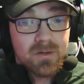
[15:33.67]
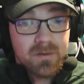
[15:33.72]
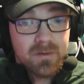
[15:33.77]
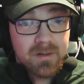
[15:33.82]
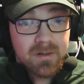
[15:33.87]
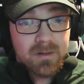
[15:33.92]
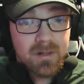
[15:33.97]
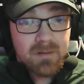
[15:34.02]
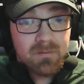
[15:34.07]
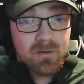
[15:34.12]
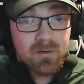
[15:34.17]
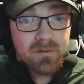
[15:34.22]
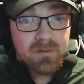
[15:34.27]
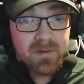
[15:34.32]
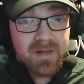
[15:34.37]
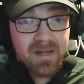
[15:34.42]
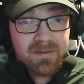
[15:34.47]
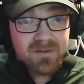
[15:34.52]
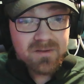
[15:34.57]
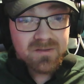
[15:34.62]
You didn't even
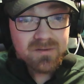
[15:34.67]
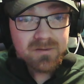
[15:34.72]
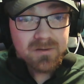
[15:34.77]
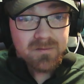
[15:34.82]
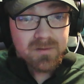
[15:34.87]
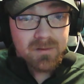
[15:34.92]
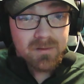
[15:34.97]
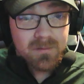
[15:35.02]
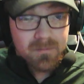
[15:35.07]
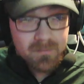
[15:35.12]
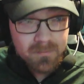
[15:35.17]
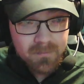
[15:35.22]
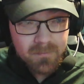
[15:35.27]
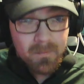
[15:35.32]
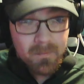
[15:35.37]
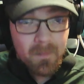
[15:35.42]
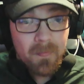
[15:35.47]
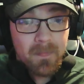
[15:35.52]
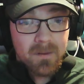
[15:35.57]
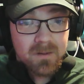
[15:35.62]
create the server.
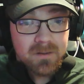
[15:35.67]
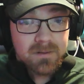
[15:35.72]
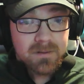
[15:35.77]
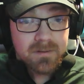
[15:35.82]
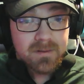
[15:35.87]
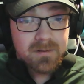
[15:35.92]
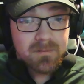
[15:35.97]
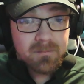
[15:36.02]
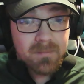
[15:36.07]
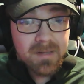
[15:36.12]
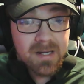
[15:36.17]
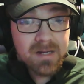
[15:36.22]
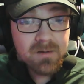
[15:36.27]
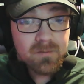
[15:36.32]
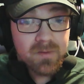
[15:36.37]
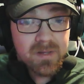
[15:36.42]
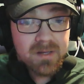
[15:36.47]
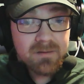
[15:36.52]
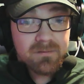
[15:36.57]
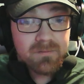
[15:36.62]
You didn't
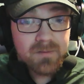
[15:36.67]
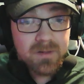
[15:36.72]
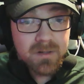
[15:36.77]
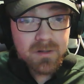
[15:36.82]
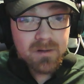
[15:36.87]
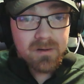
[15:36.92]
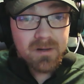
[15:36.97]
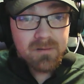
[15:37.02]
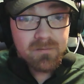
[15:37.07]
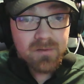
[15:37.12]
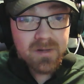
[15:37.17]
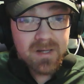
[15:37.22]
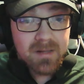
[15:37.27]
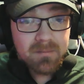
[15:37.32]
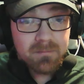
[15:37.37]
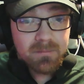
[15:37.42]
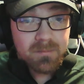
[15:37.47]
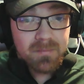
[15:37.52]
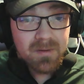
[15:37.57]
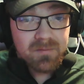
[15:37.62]
manually configure
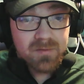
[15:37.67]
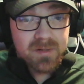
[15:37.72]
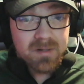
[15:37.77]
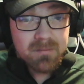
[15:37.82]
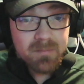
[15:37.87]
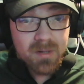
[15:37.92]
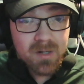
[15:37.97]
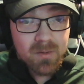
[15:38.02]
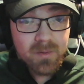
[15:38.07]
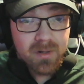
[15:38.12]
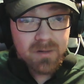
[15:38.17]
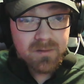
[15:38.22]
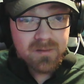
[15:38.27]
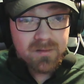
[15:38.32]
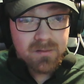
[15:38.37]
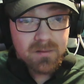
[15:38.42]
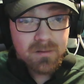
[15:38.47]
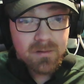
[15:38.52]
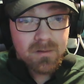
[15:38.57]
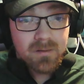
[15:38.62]
every
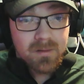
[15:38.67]
component,